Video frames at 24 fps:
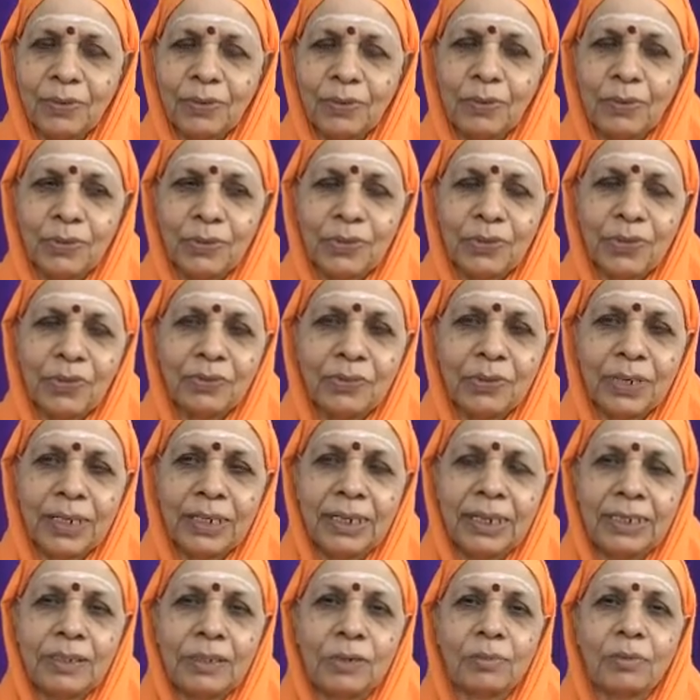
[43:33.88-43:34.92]
Which
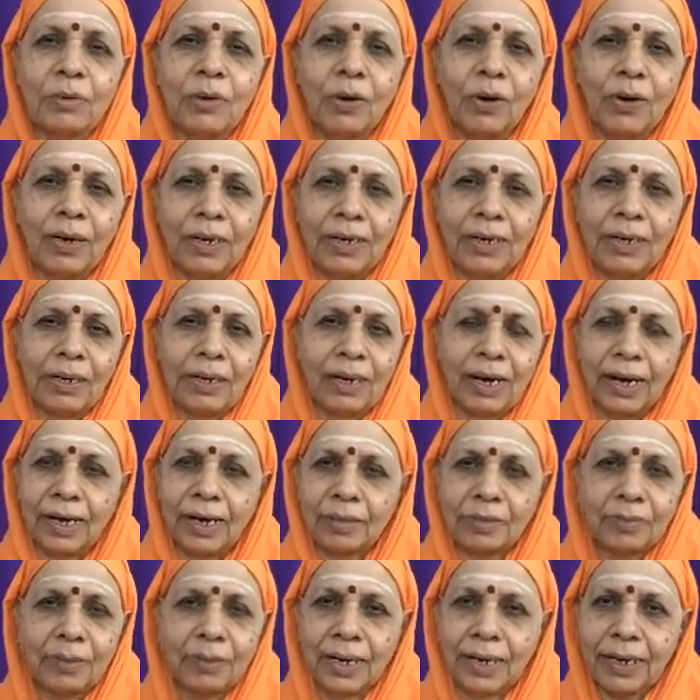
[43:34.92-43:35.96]
one is born?
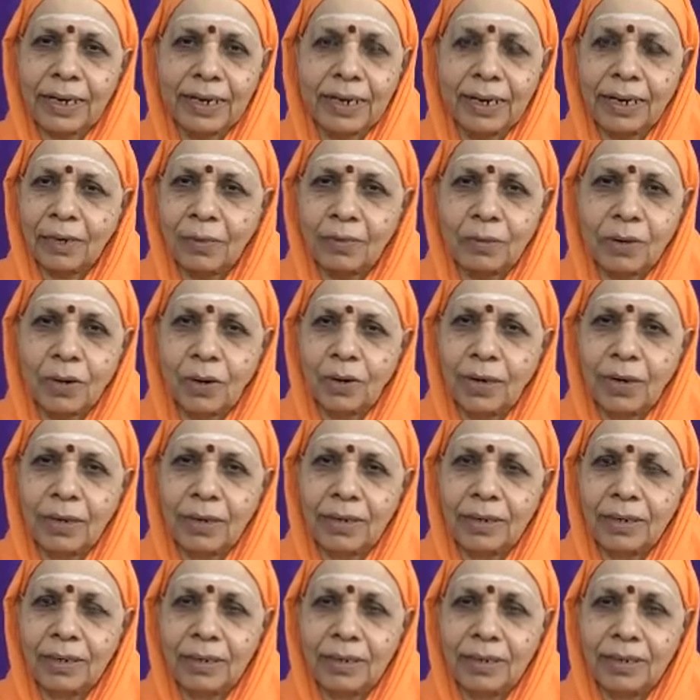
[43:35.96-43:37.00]
Atma cannot born.
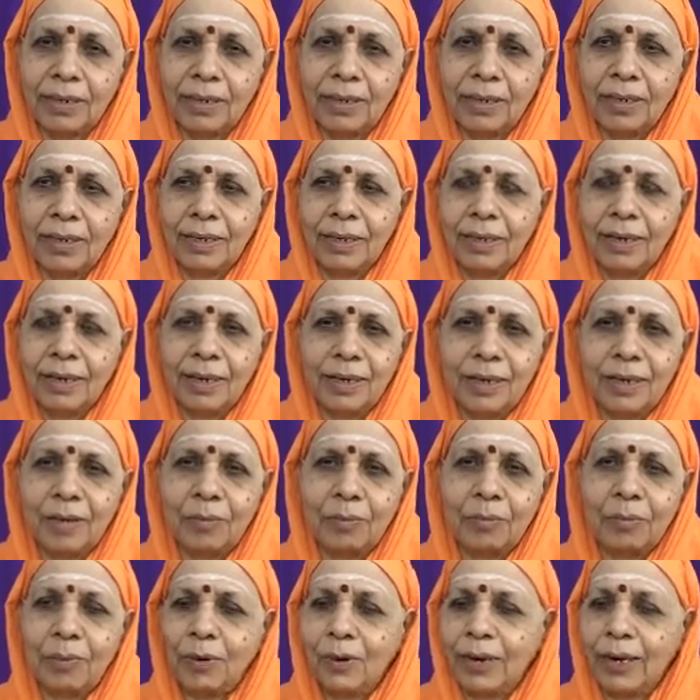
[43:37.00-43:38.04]

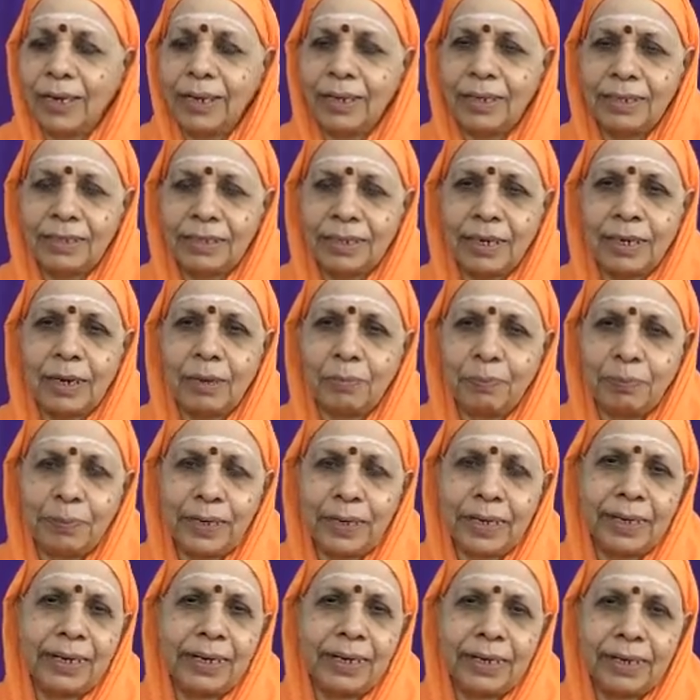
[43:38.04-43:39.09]
Bodies are
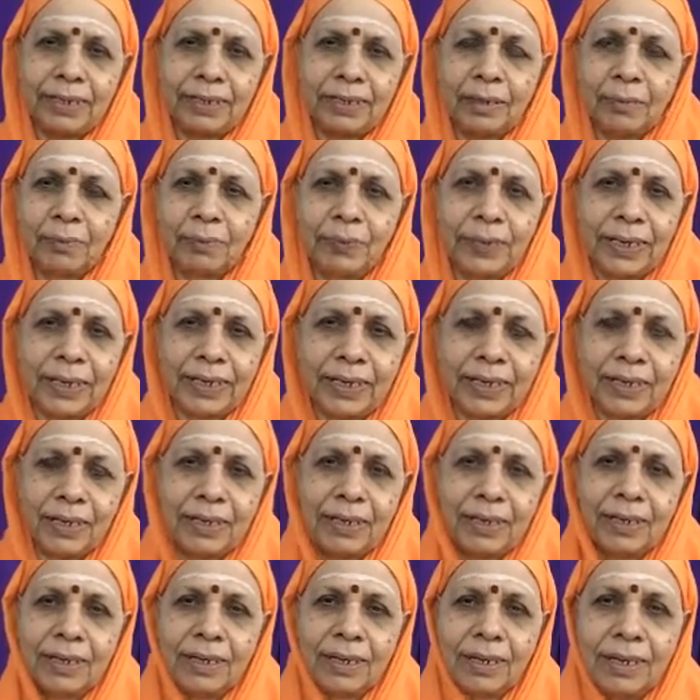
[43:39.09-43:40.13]
appearing and
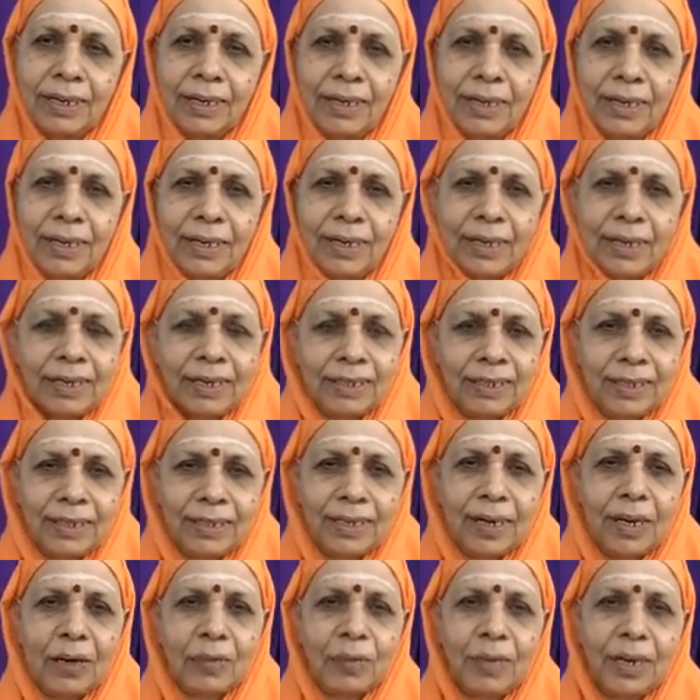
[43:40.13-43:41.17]
disappearing.
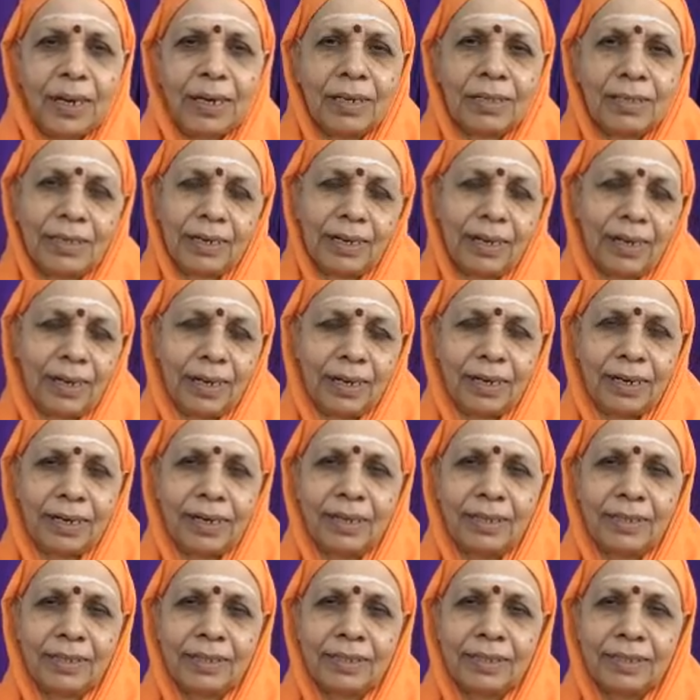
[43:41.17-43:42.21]
Chidabhasa
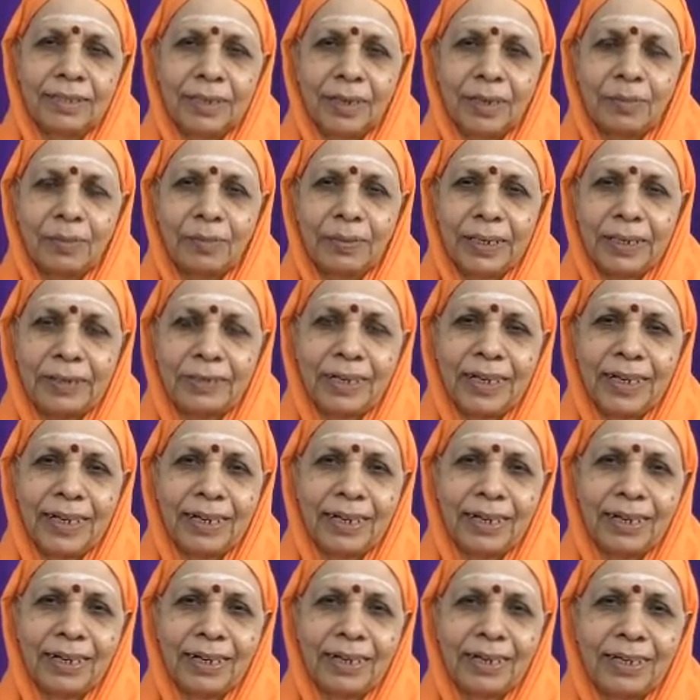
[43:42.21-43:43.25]
is in the
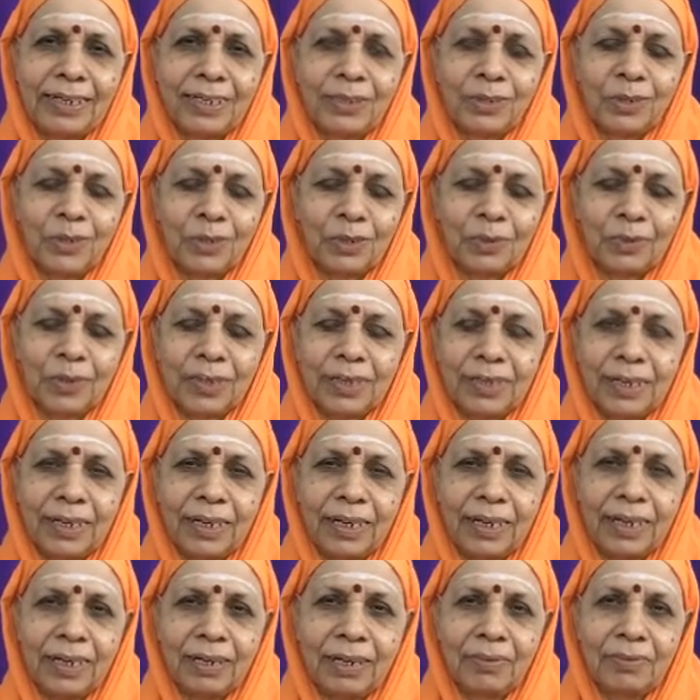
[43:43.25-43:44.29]
between. Sukshma
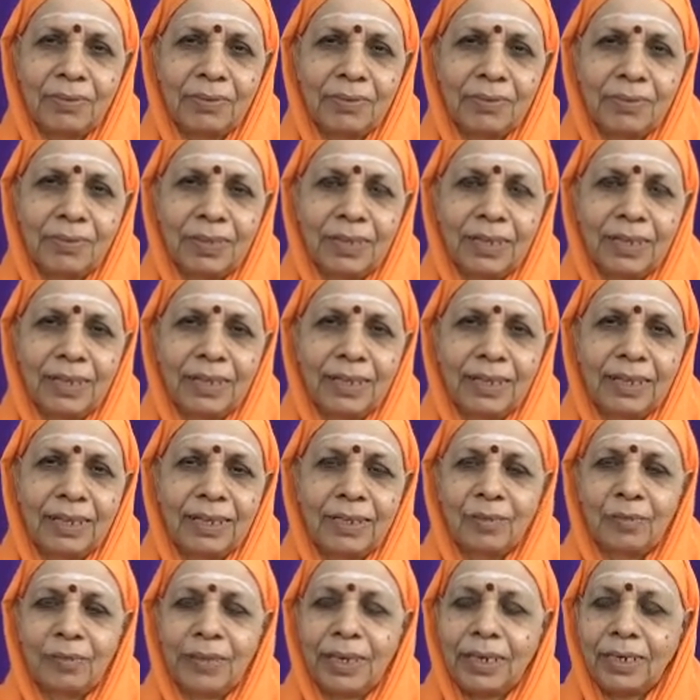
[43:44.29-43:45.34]
Sariram
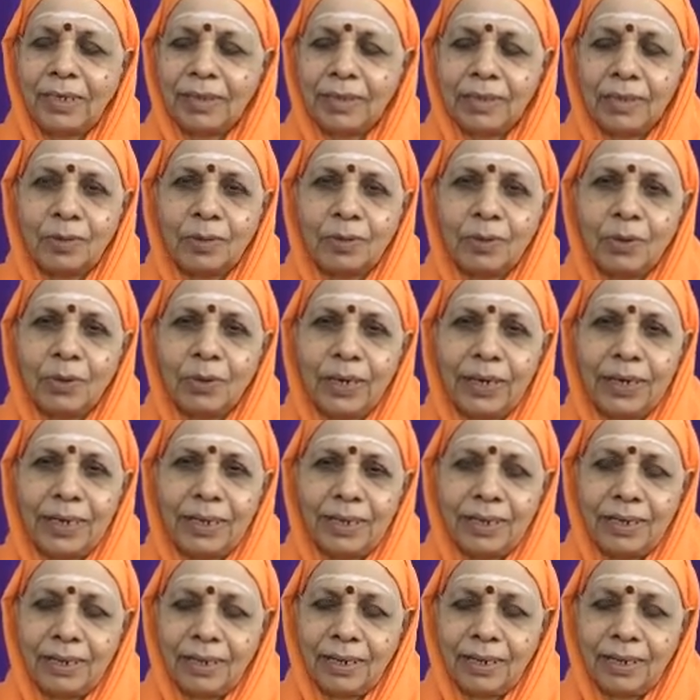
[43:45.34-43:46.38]
make this
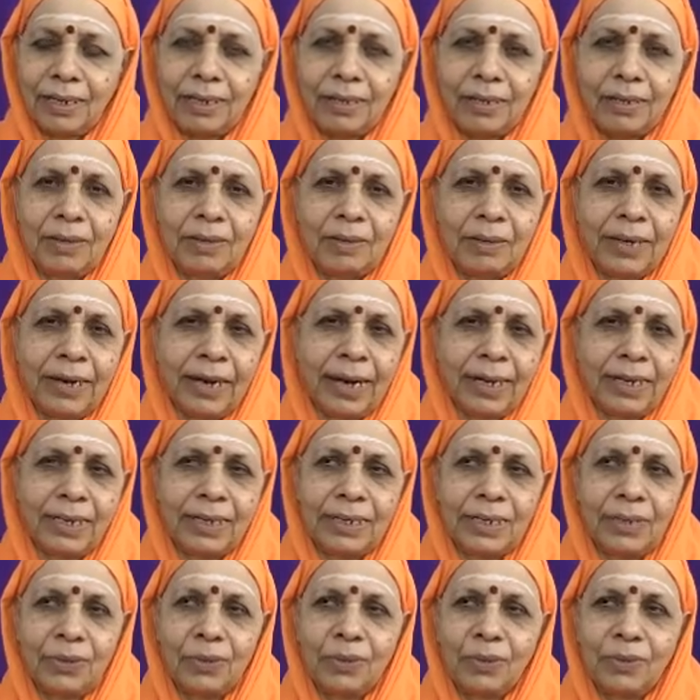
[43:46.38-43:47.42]
body
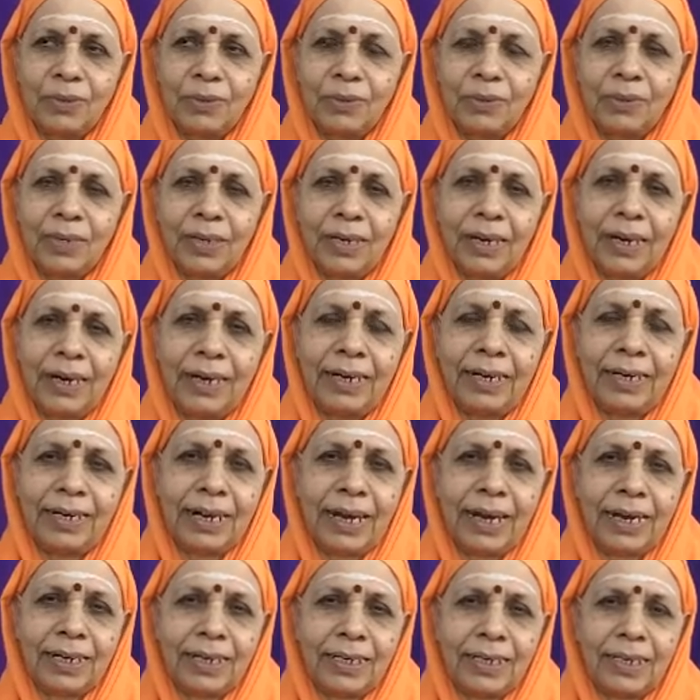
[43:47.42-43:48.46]
active and
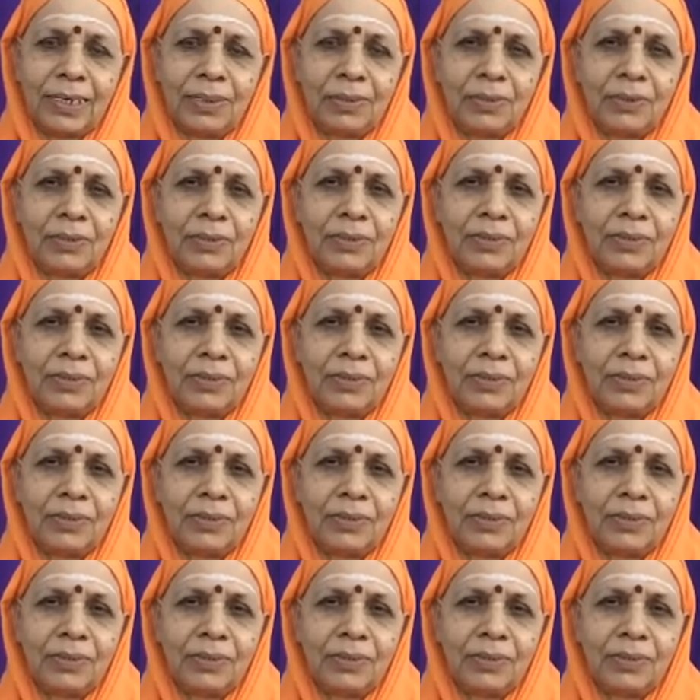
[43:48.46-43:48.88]
inactive.